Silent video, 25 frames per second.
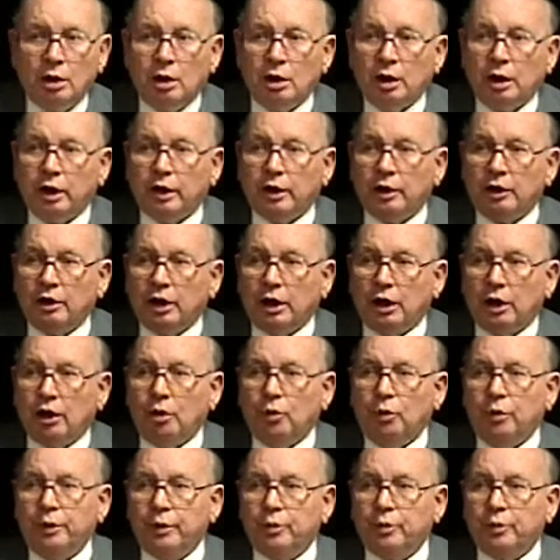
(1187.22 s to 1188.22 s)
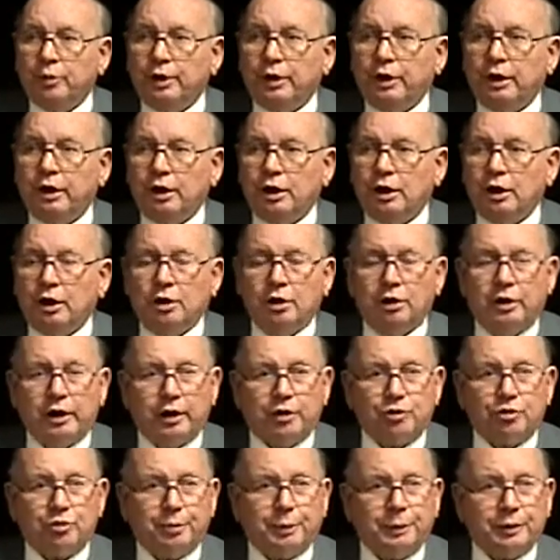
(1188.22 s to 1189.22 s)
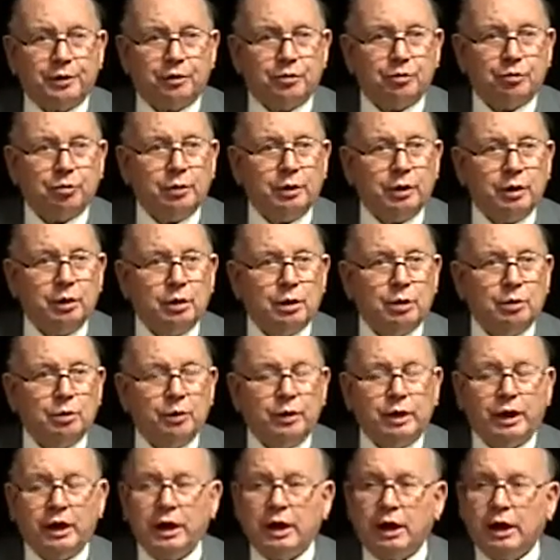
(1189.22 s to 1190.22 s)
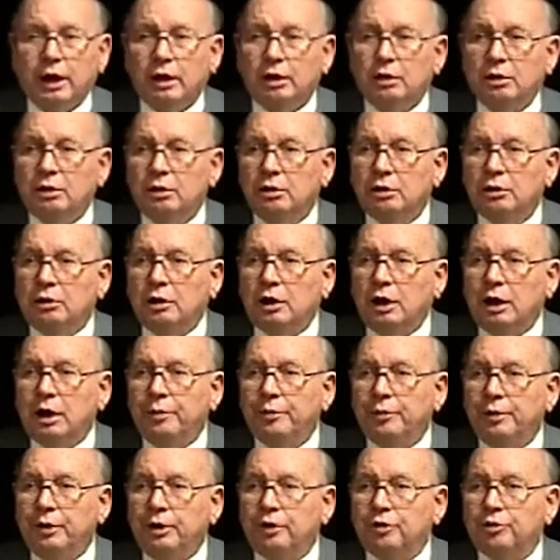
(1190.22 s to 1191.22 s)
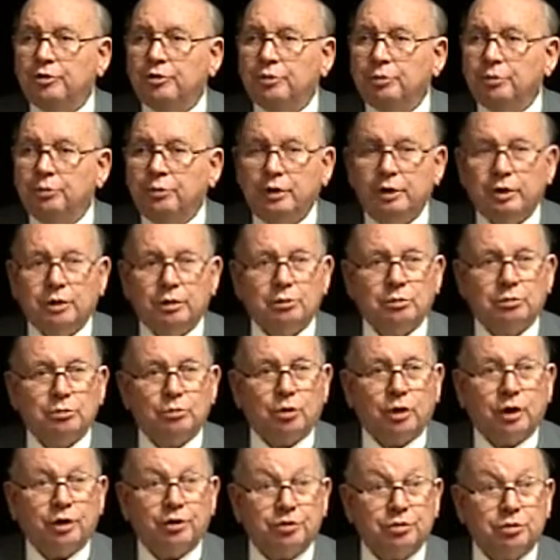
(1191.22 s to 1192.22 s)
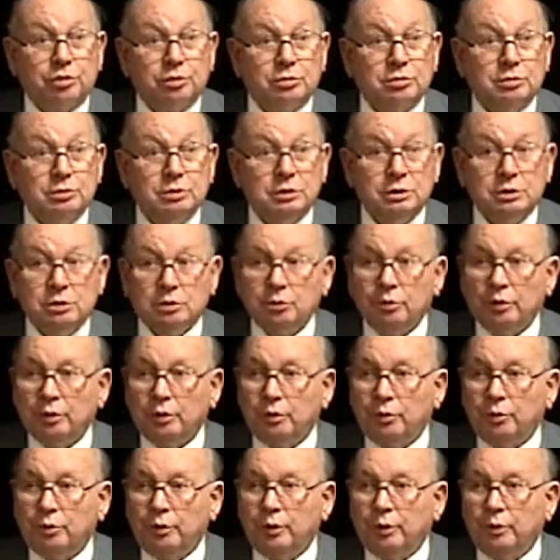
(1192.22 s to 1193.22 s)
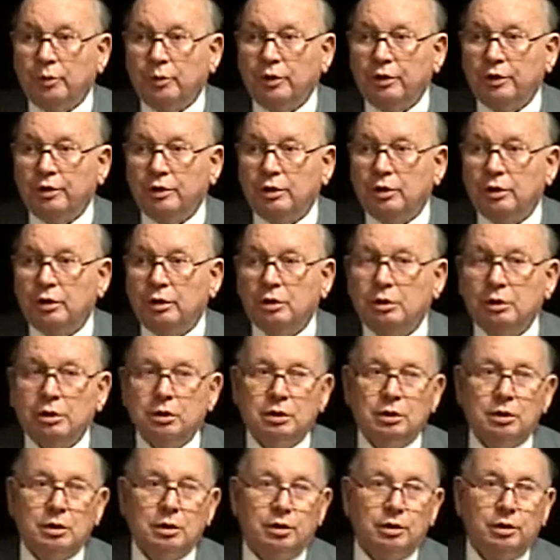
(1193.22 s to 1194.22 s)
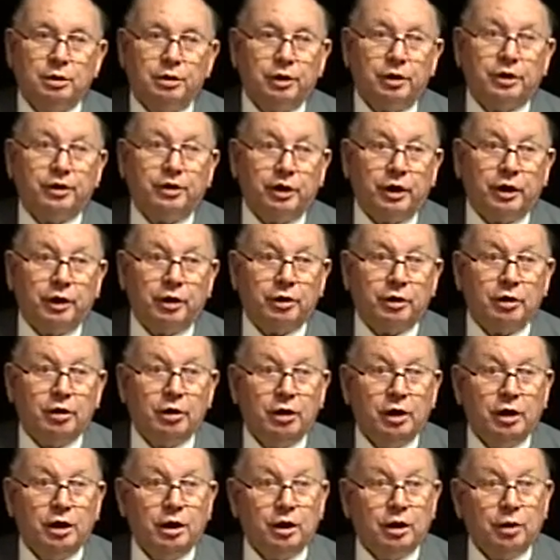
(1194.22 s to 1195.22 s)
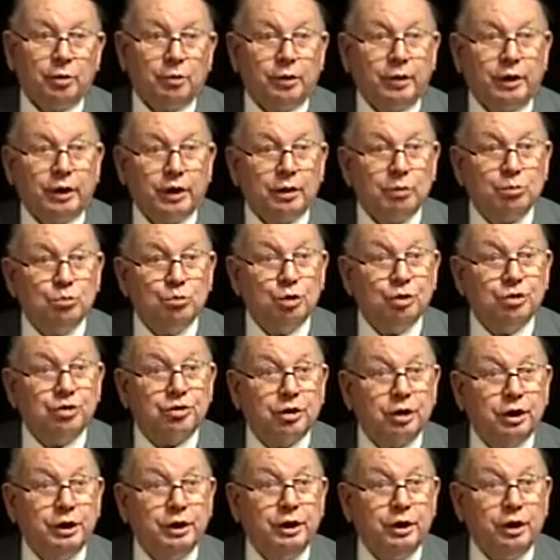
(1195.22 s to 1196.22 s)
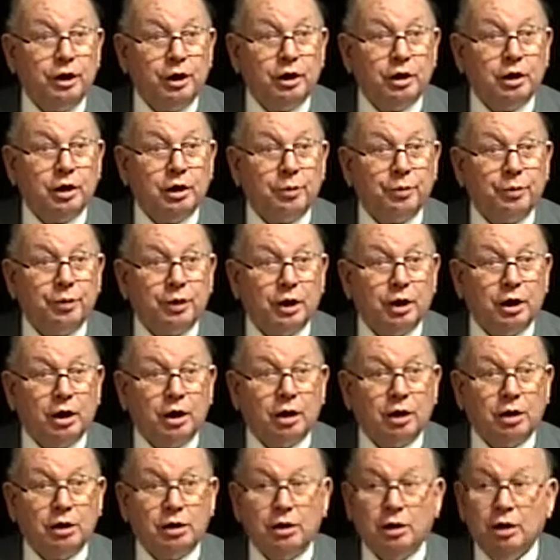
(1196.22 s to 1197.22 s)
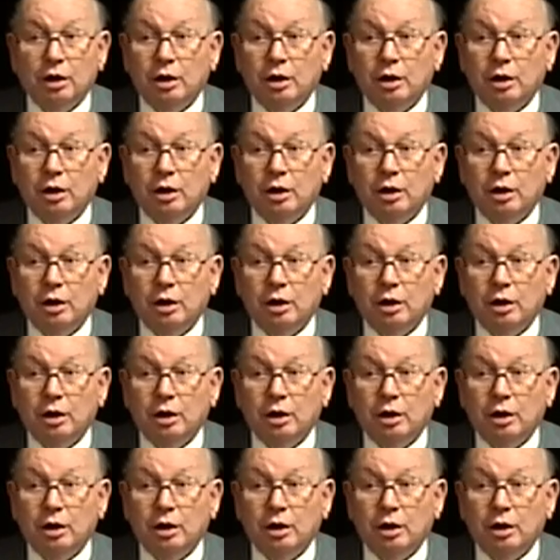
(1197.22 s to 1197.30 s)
And now we were getting despots. We had communism in Russia with a dictator. We had Mussolini coming on.